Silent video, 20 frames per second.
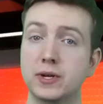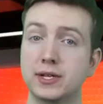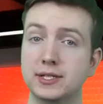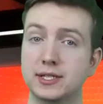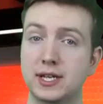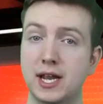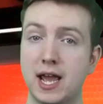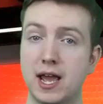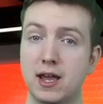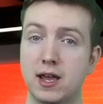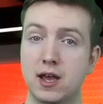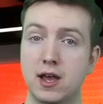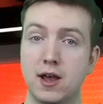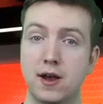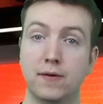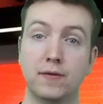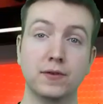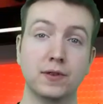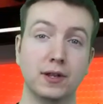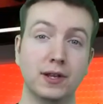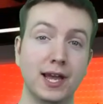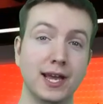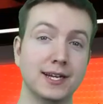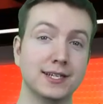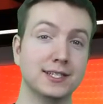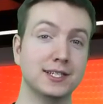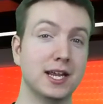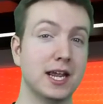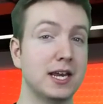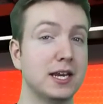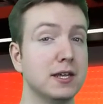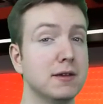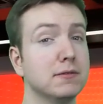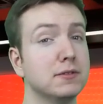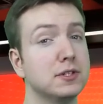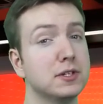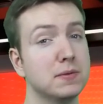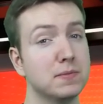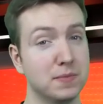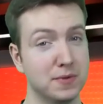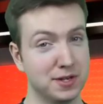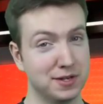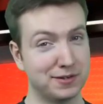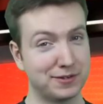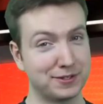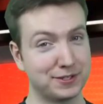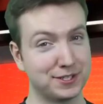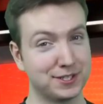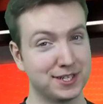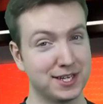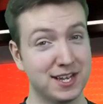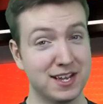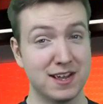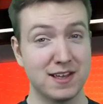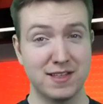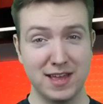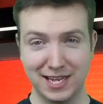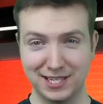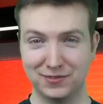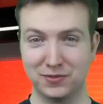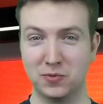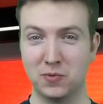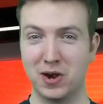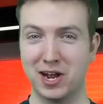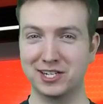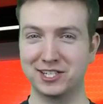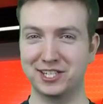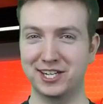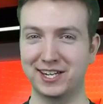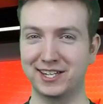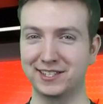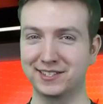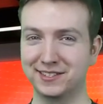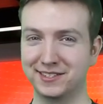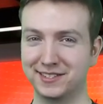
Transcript: Wednesday for the latest in YouTube news. Thanks for watching.